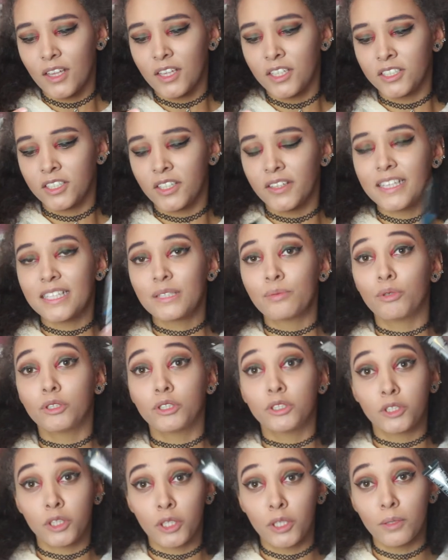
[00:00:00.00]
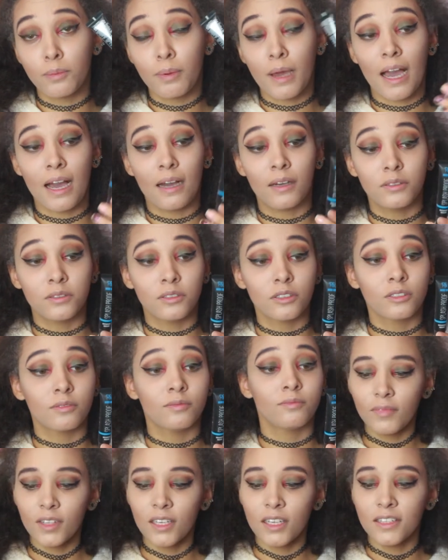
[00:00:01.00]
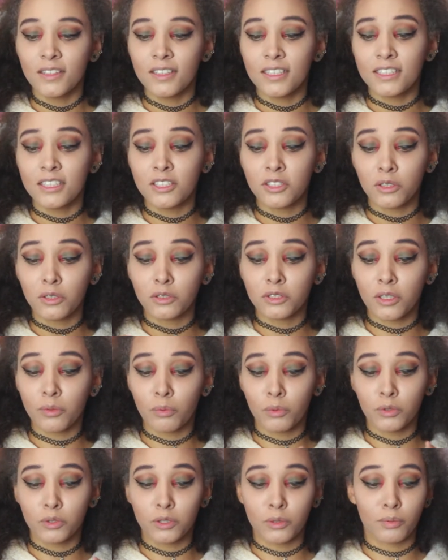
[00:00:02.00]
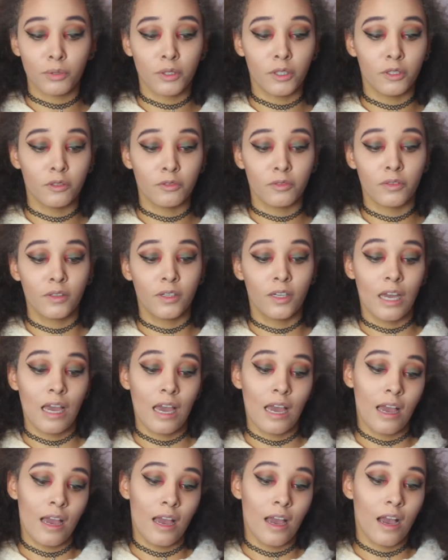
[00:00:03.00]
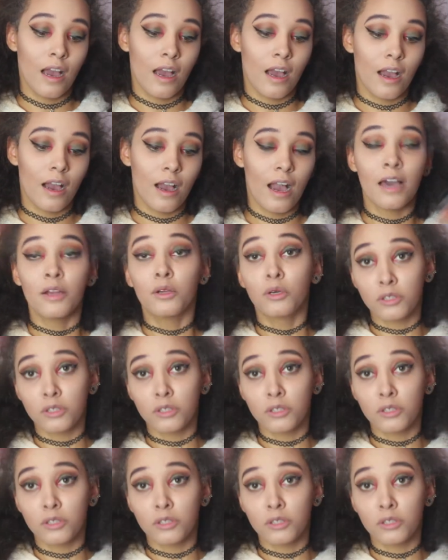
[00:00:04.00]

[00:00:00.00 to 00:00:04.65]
So this was two pounds. This is also waterproof and